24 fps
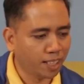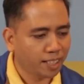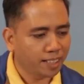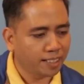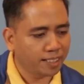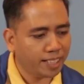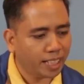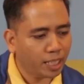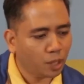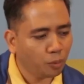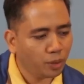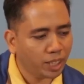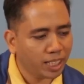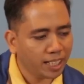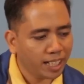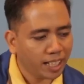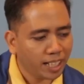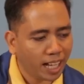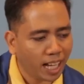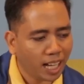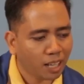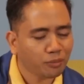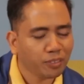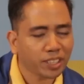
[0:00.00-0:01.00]
They will
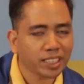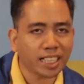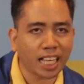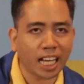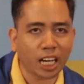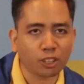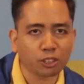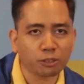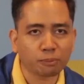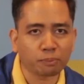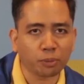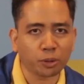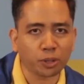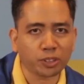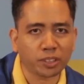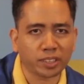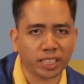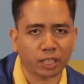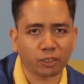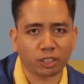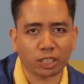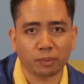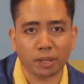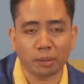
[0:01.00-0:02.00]
have an output,
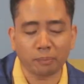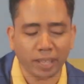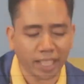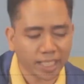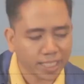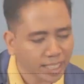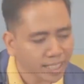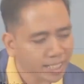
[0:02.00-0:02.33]
they will be making an